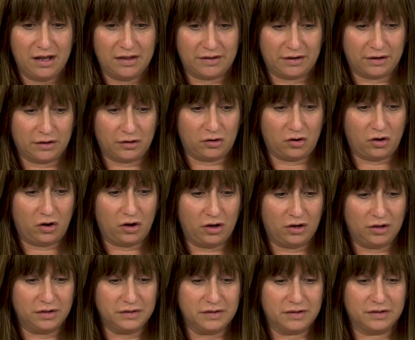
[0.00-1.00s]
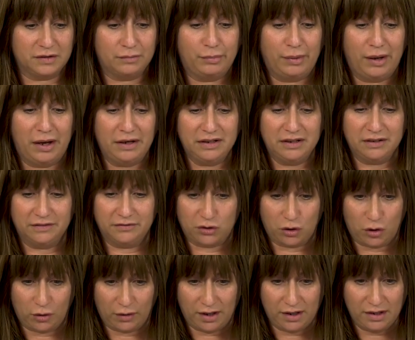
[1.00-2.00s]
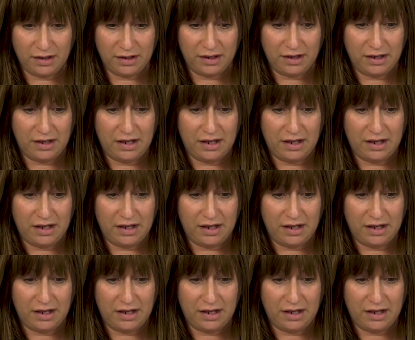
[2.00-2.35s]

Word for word: that are called the body of Torah.